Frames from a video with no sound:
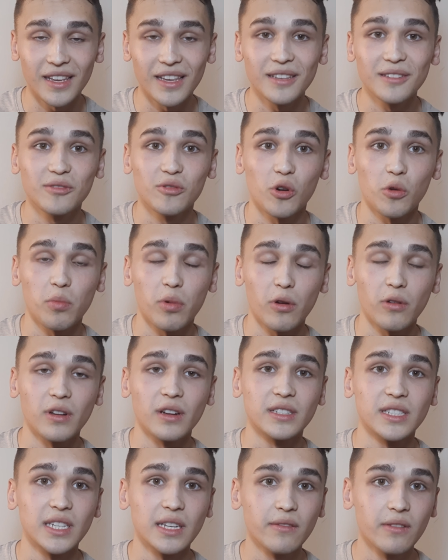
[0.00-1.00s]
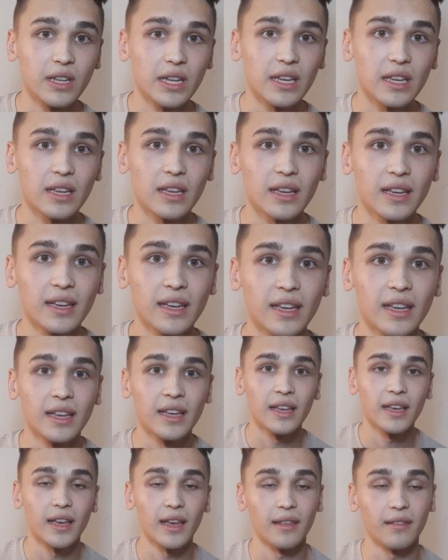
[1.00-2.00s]
is your productivity
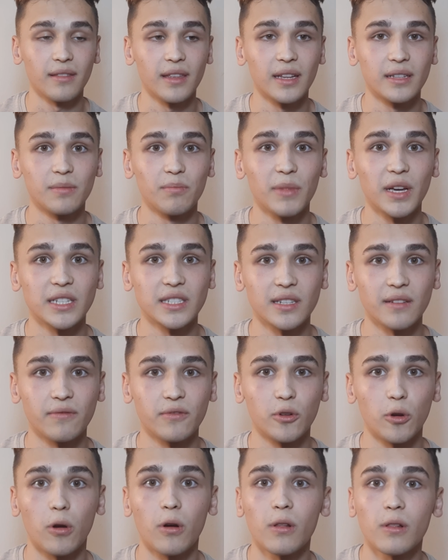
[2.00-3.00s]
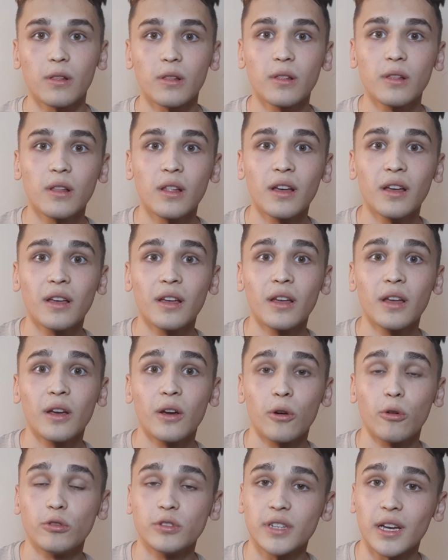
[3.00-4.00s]
and that massive turtle
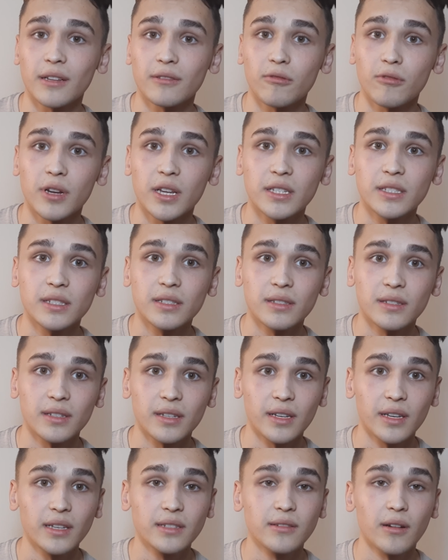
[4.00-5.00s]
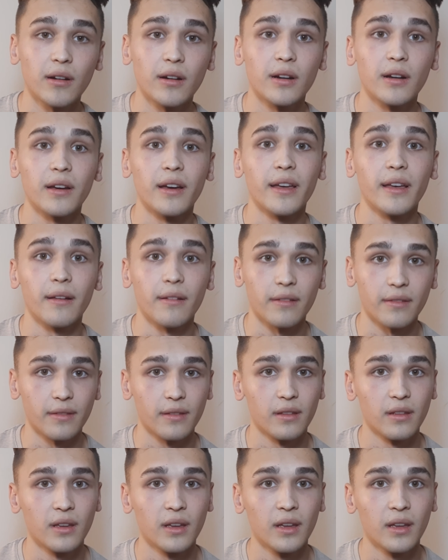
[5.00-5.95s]
who's under it is our health.